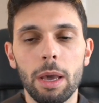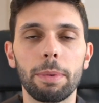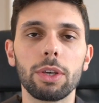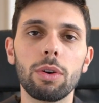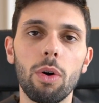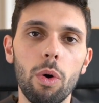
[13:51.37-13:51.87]

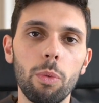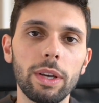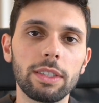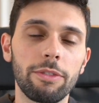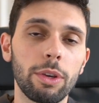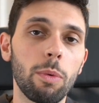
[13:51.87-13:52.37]
But you
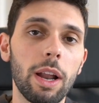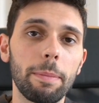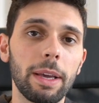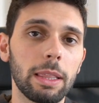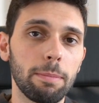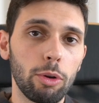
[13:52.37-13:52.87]
always, if you want to
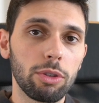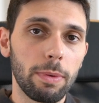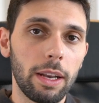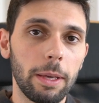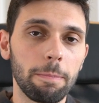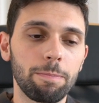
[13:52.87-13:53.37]
make the most
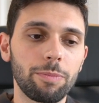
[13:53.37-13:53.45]
money,